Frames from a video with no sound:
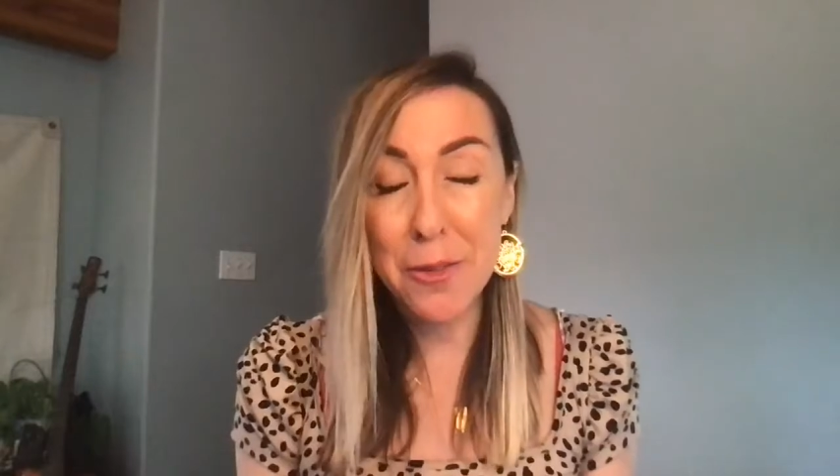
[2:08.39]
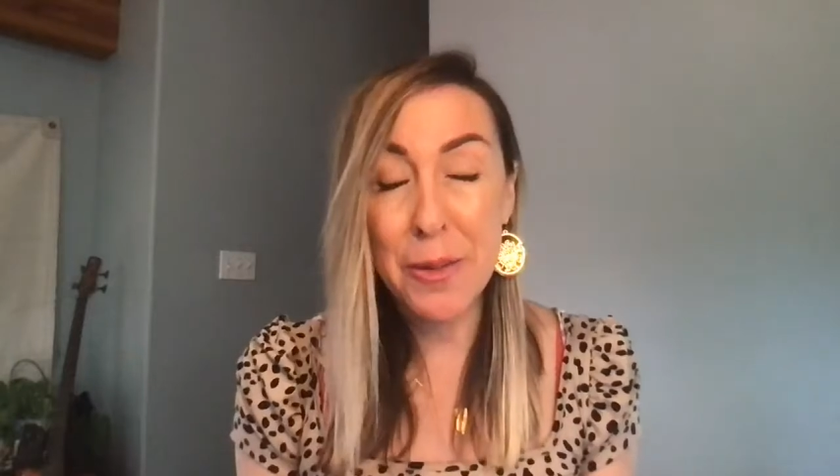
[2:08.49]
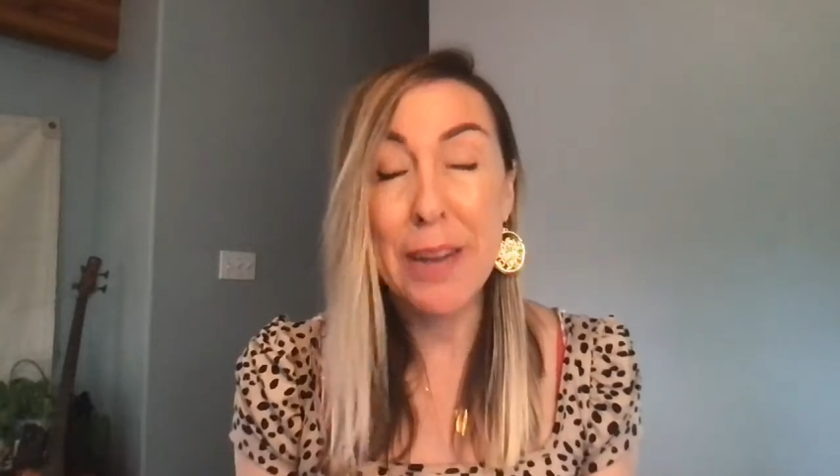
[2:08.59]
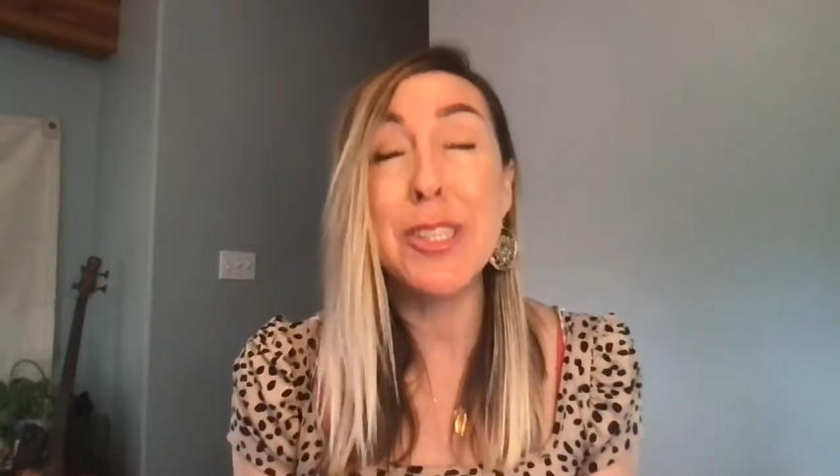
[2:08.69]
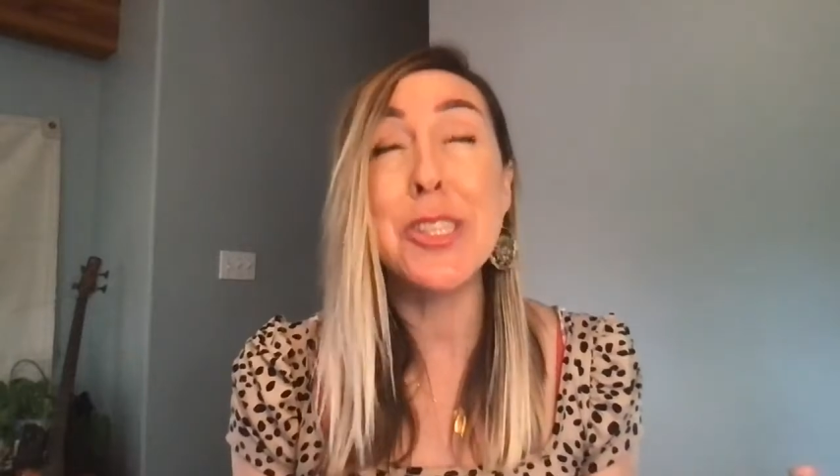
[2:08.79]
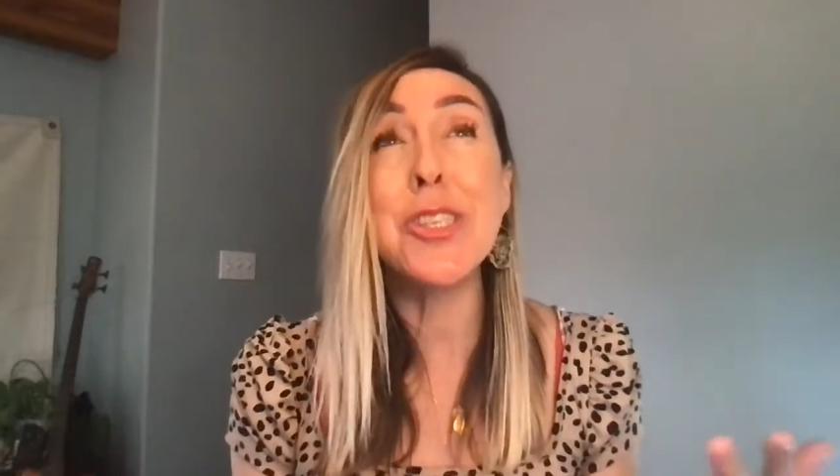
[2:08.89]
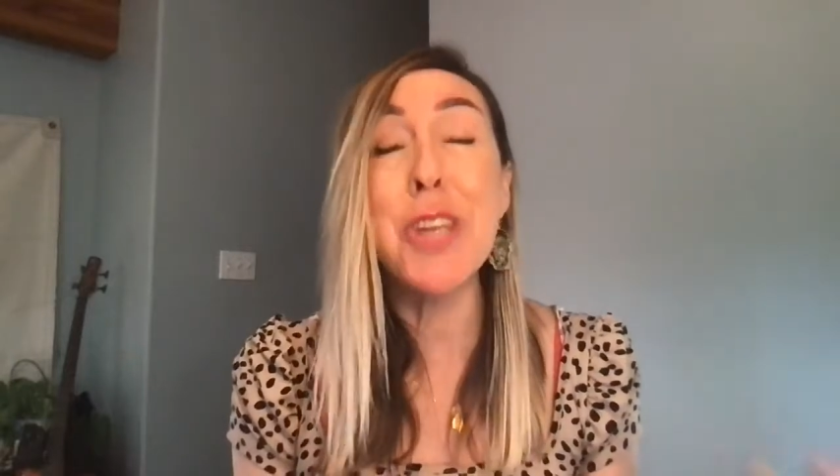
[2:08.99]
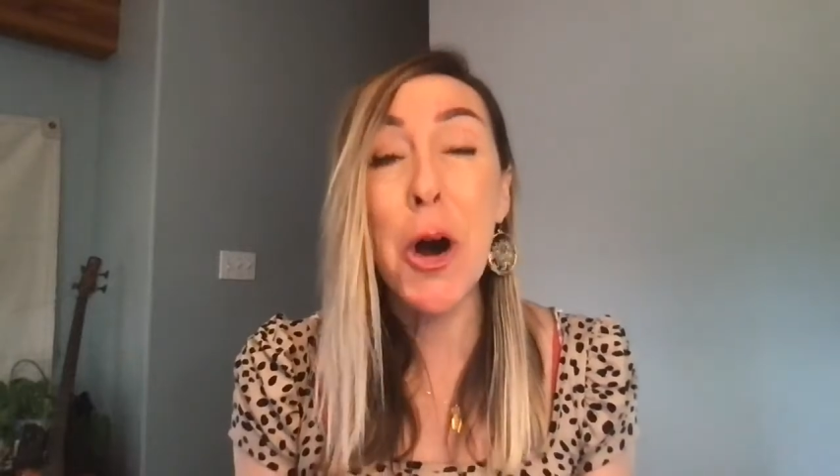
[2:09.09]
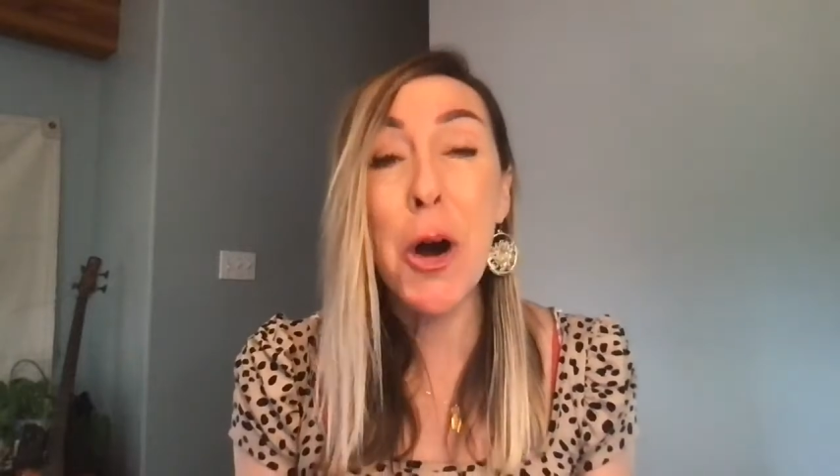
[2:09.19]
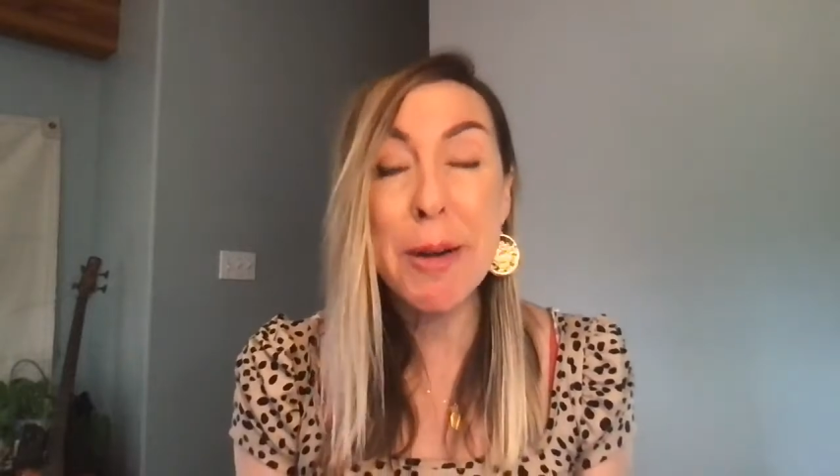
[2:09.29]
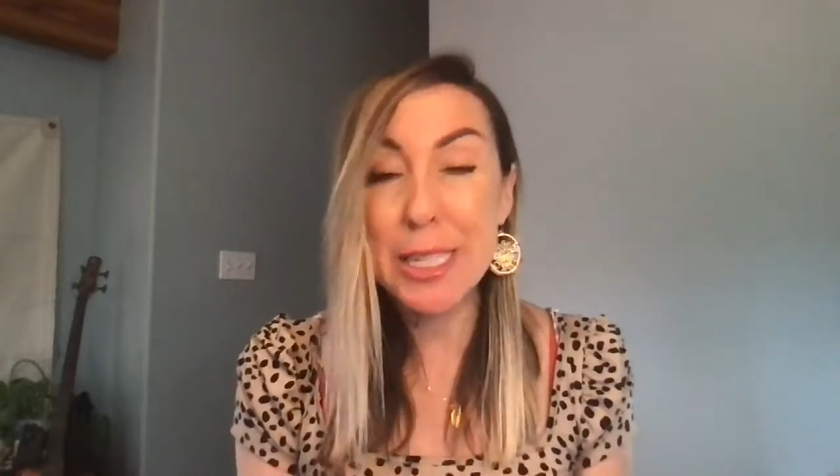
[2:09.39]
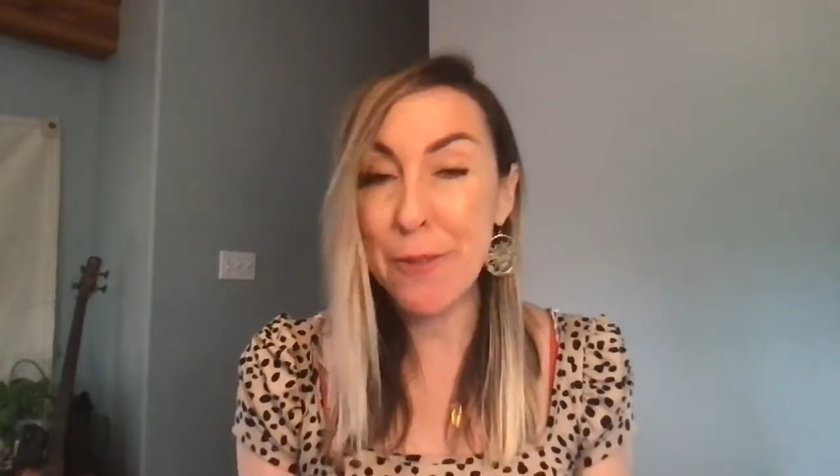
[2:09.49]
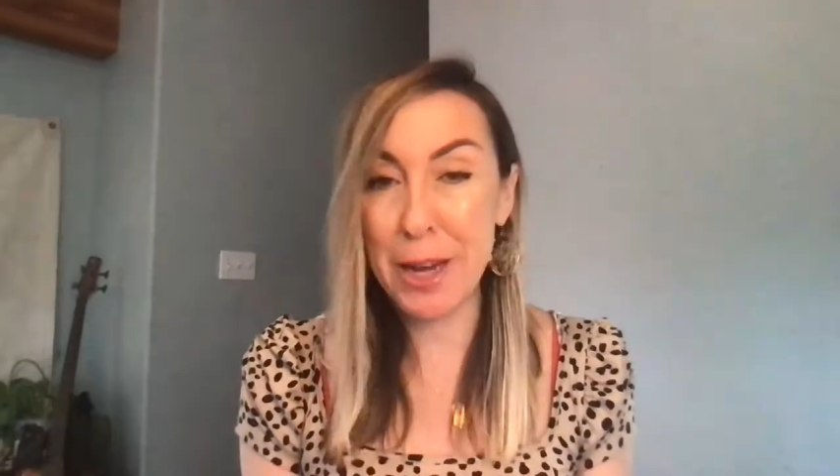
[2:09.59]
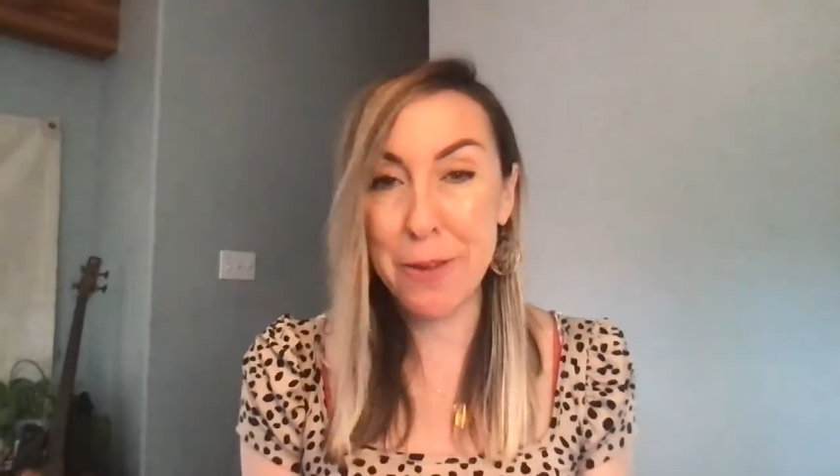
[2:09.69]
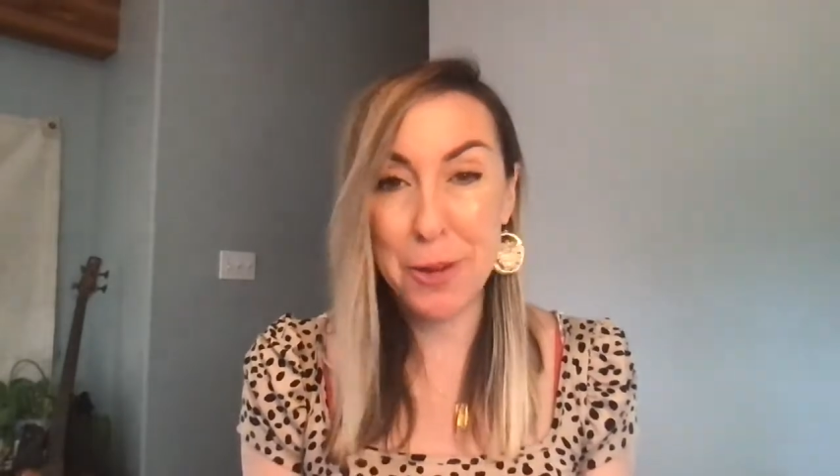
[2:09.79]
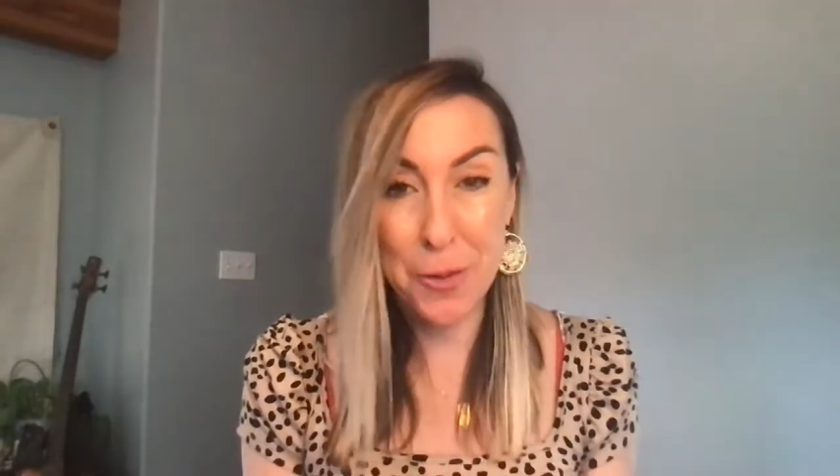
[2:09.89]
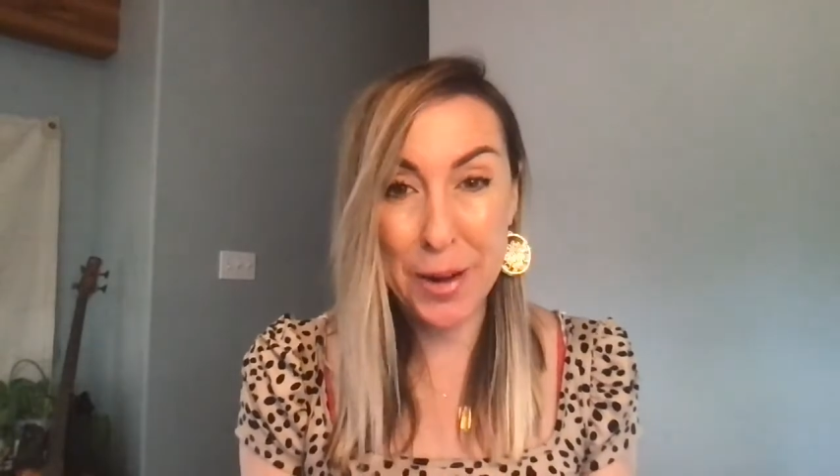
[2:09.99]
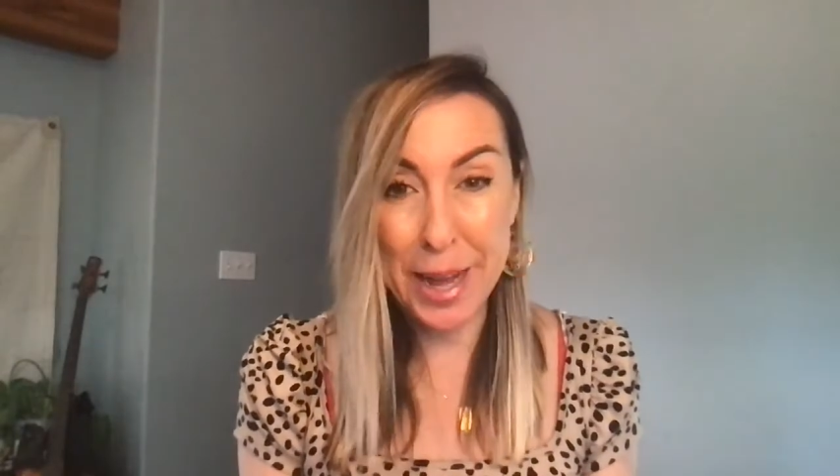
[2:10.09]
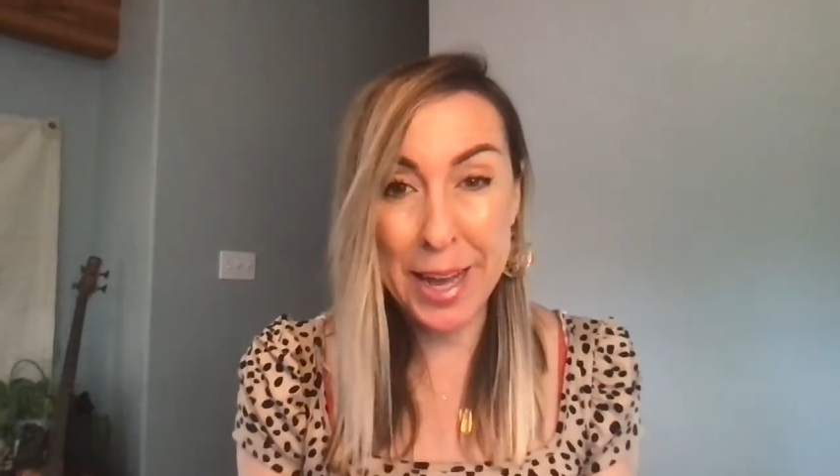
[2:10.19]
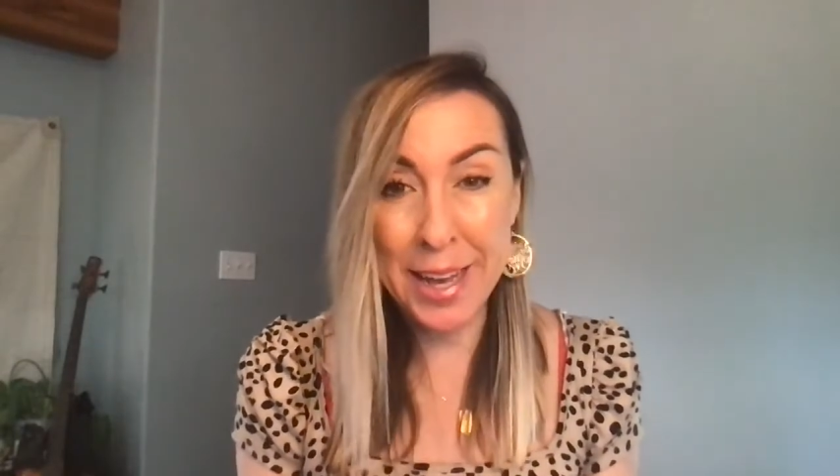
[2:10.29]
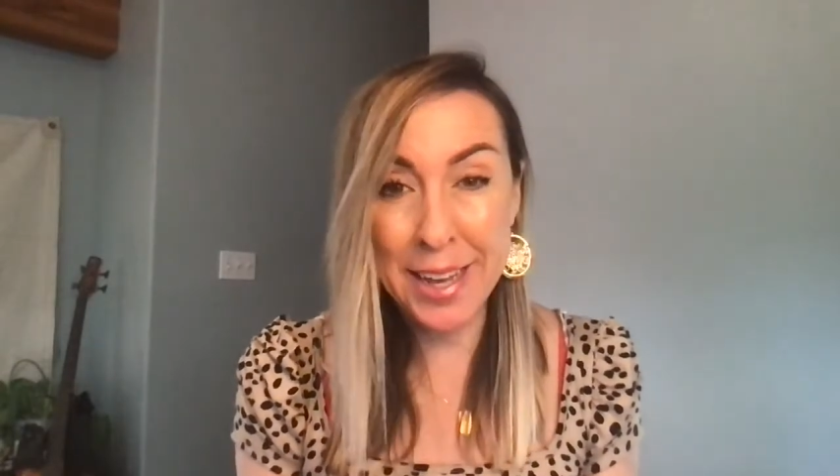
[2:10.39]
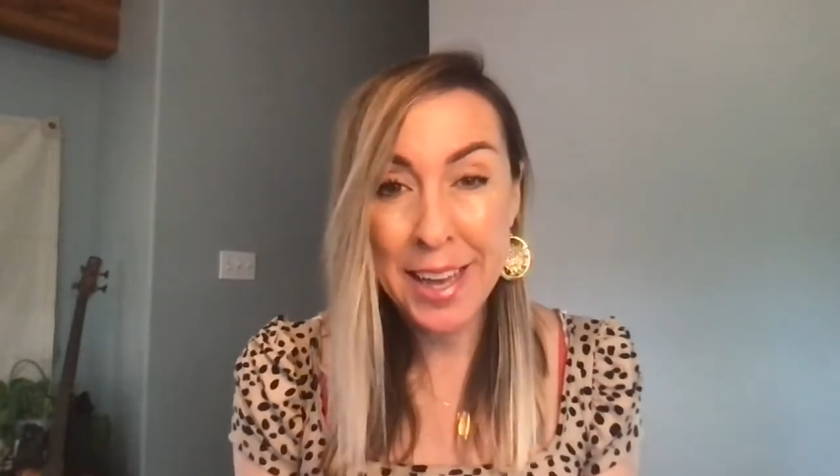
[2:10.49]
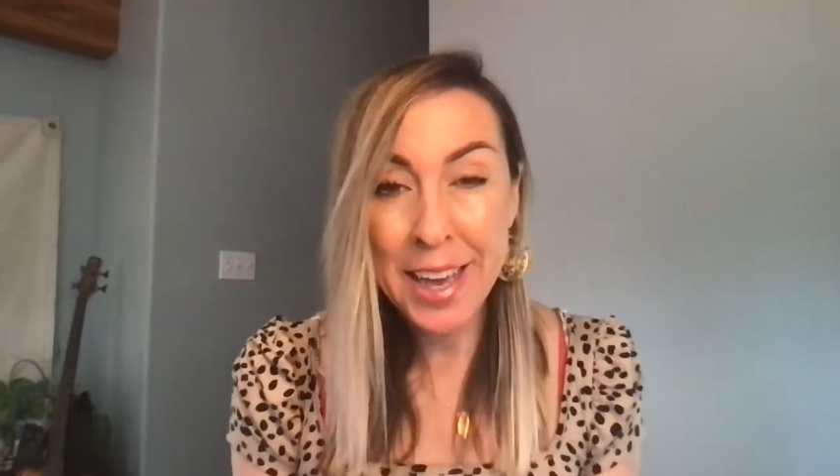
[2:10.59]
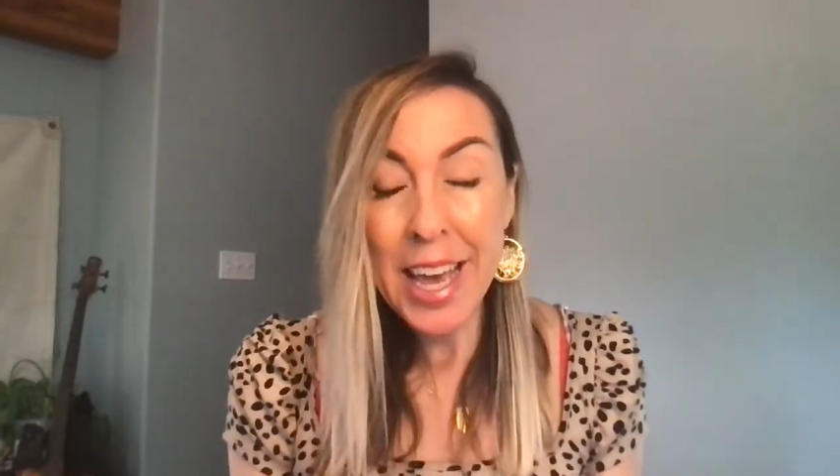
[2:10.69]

We have so much fun recording,